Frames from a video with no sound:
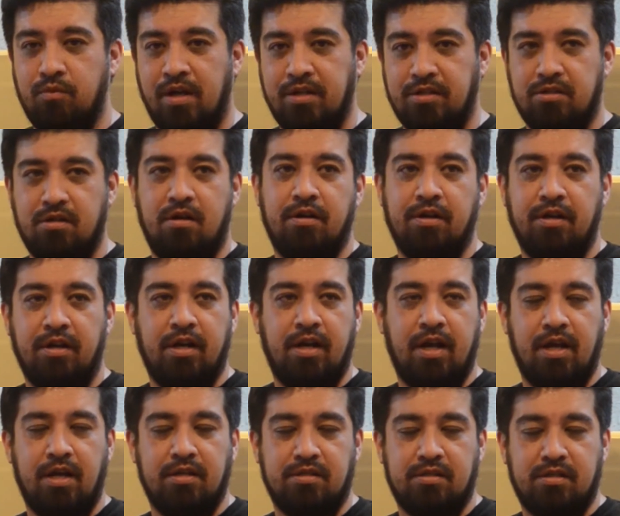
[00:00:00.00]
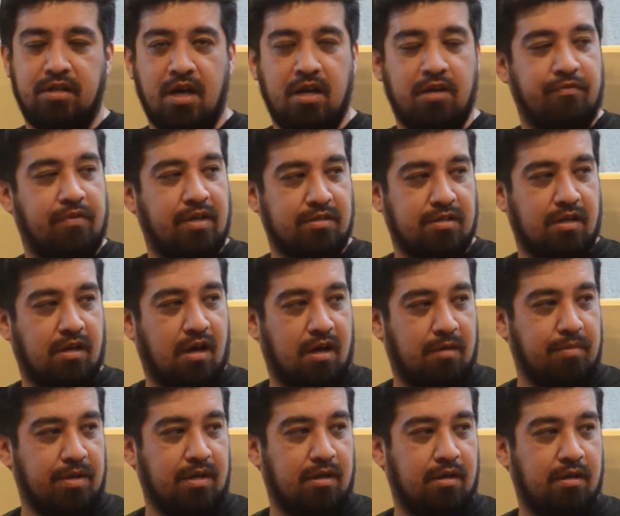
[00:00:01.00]
I started it as kind of as a
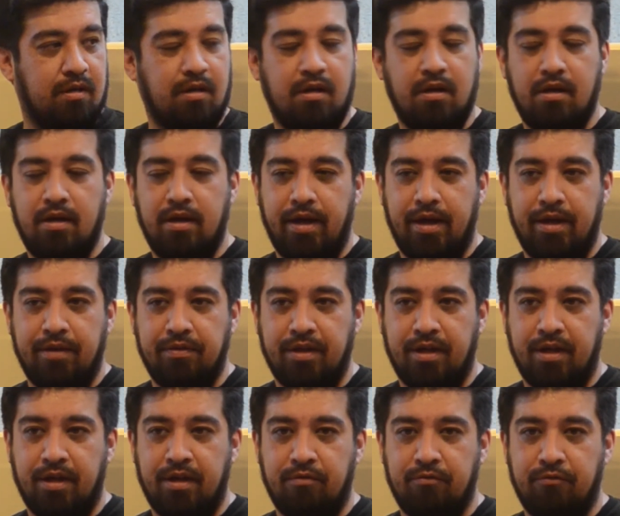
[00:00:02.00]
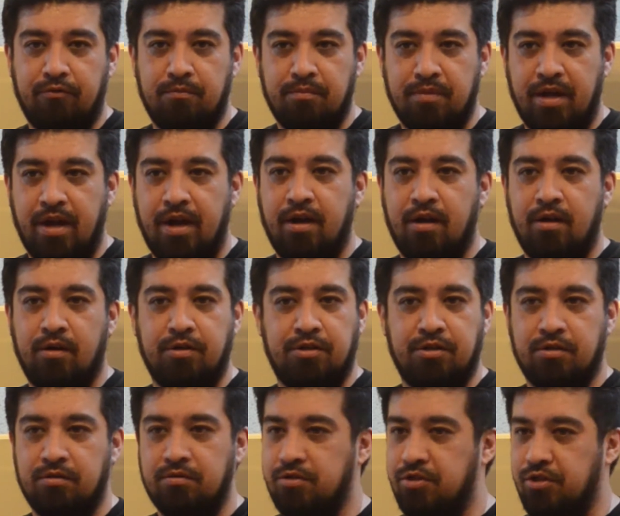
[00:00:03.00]
hobby. And then from there, you
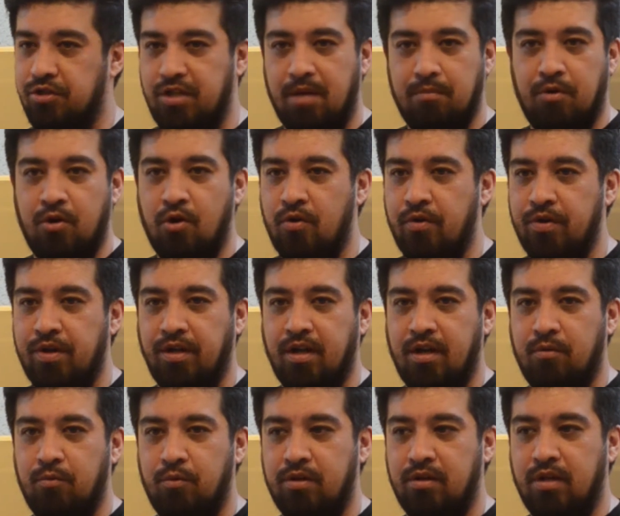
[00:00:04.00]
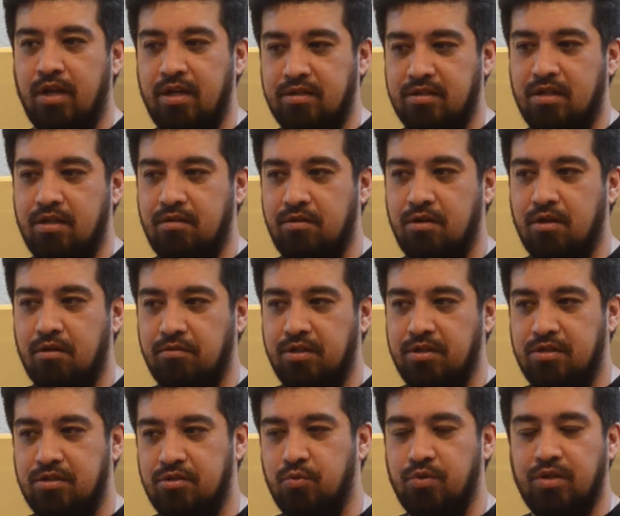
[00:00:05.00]
know, just kept going, and I realized that you know
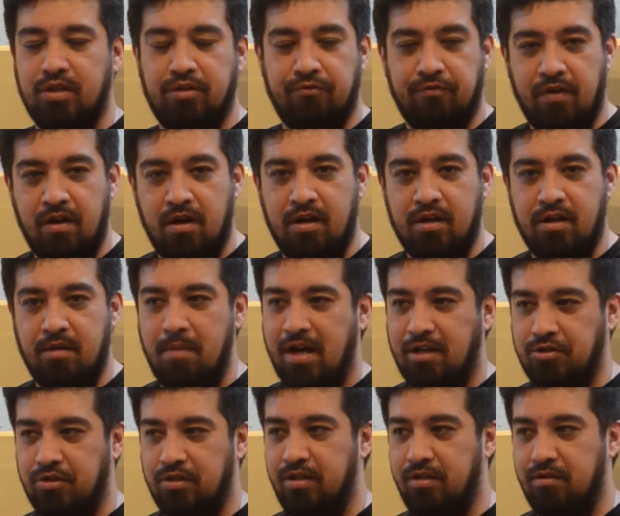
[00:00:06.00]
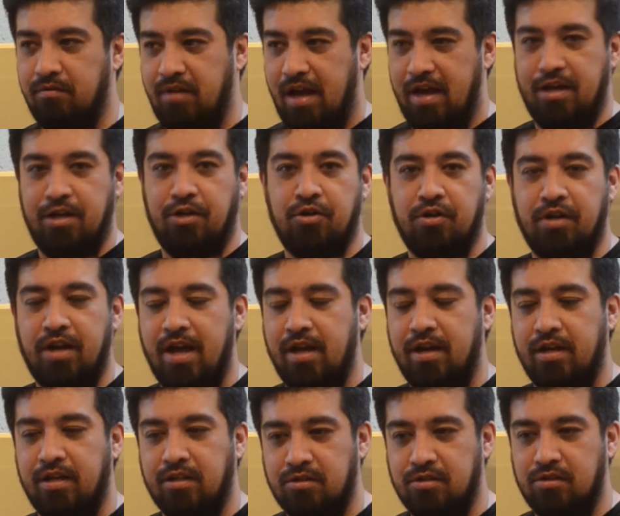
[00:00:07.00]
this is really fun. I'm actually kind of good at
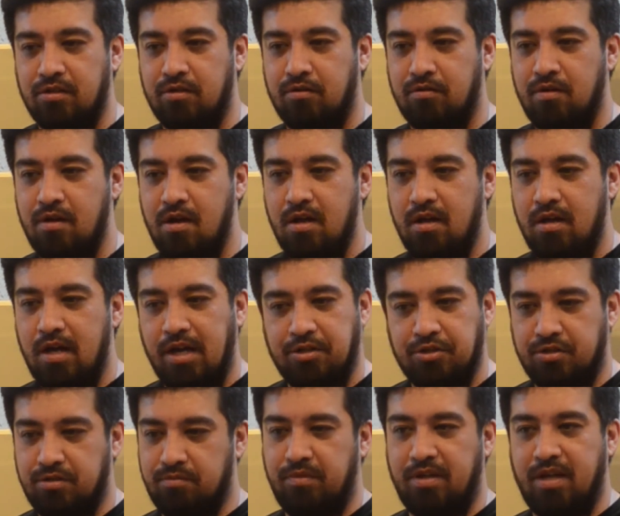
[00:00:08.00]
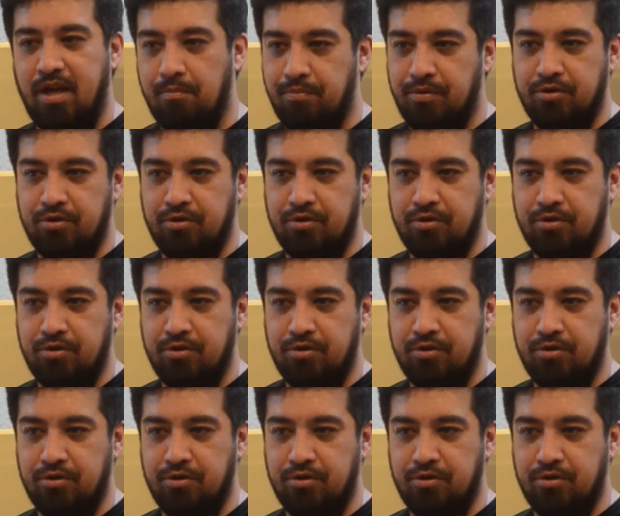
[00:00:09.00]
it, so I just kept